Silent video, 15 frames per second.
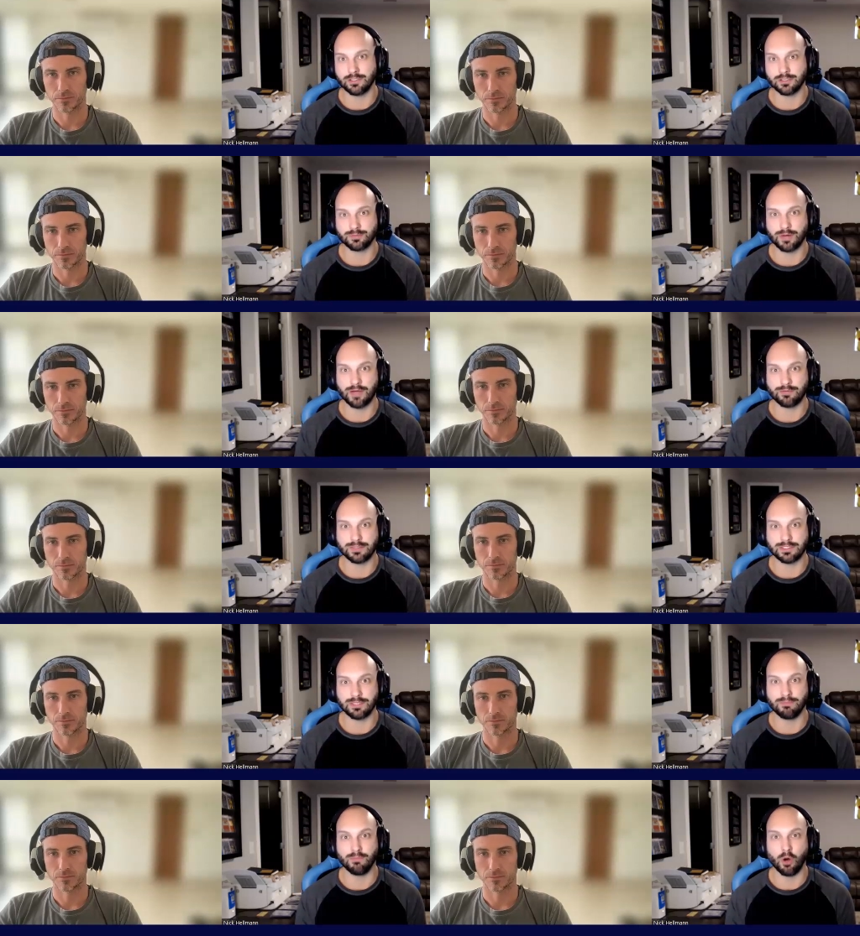Speaker 1: and those
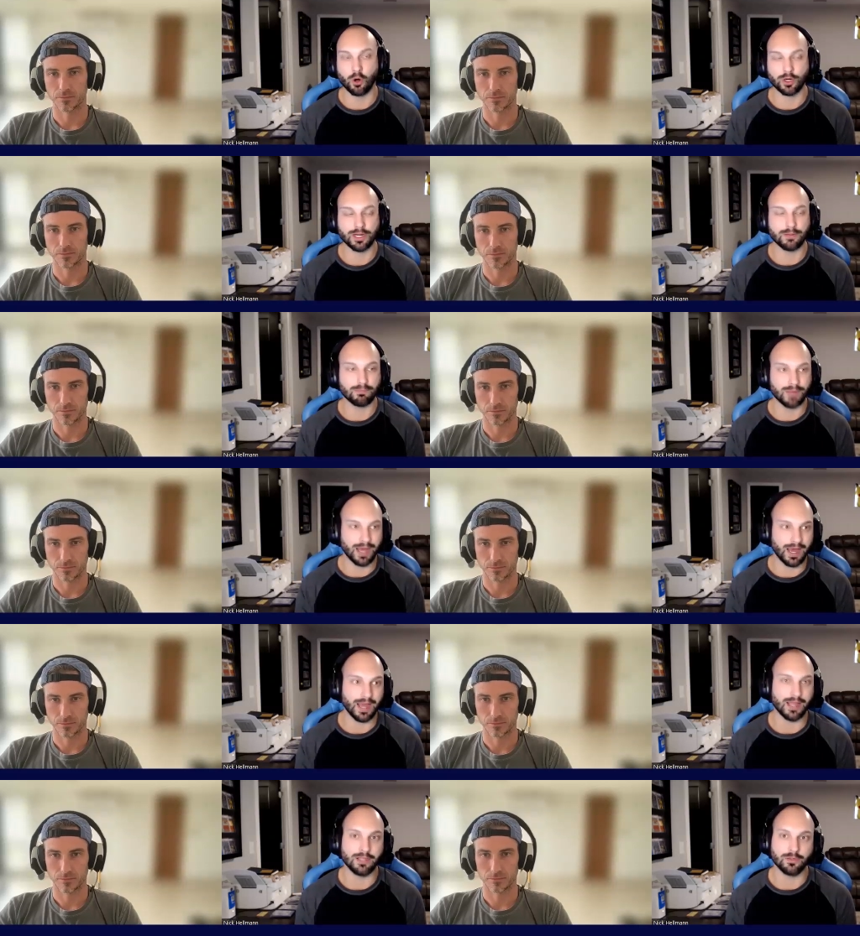profits to market
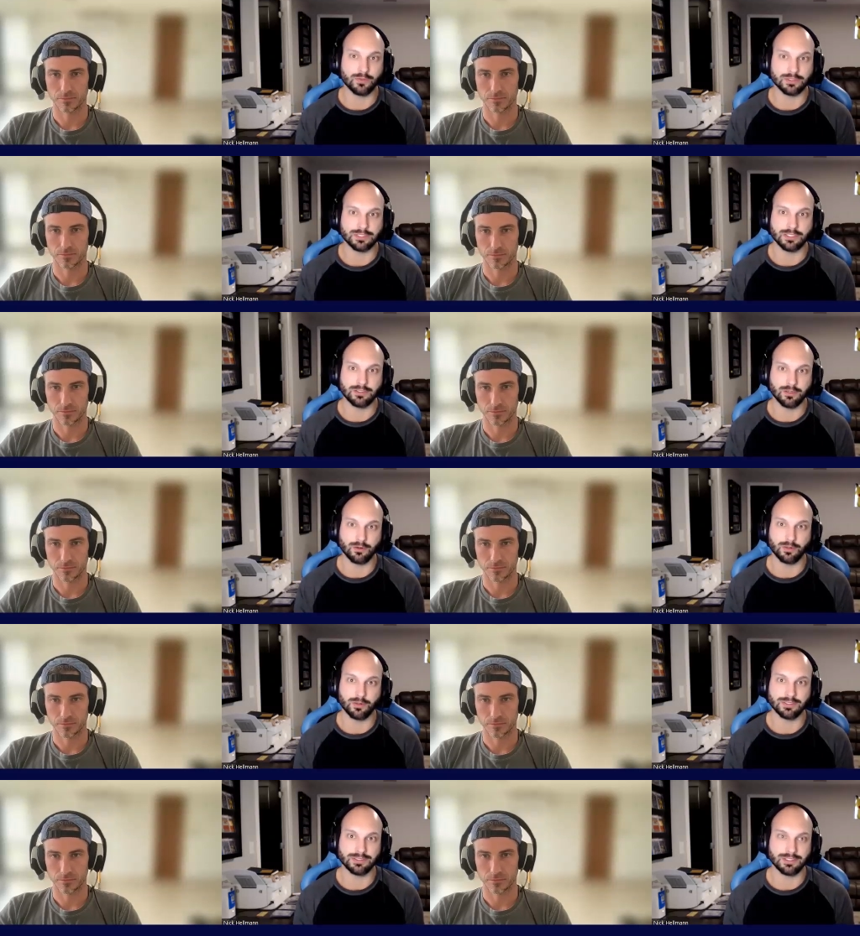buy USA
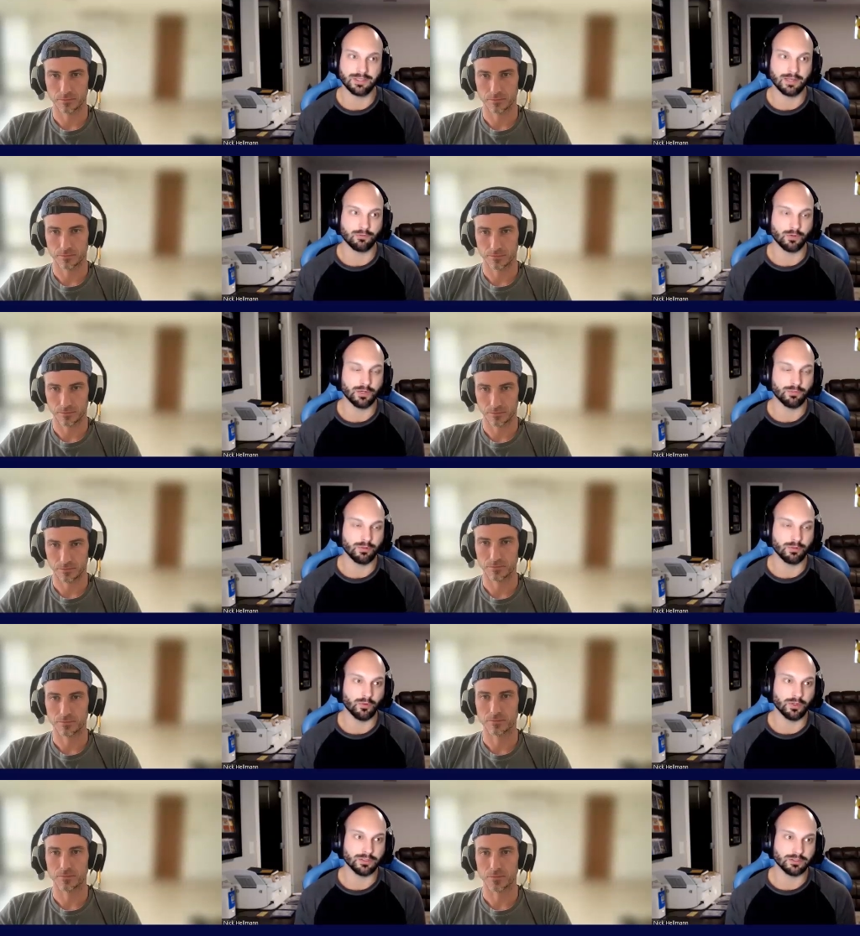tokens and then
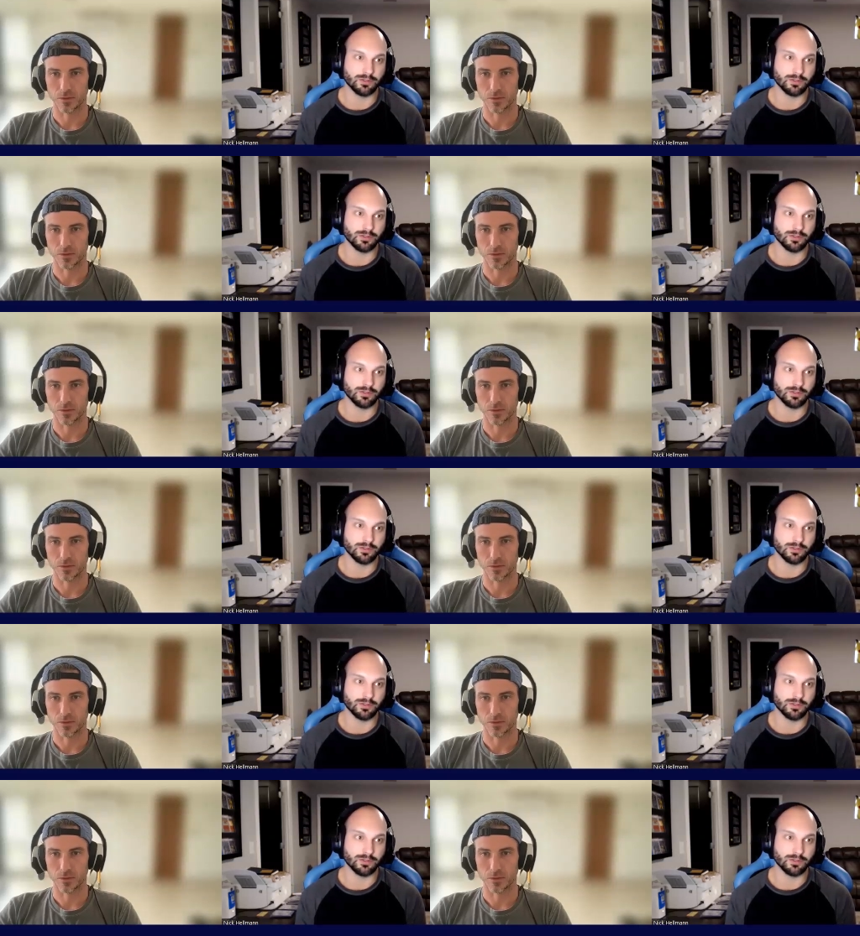redeploy.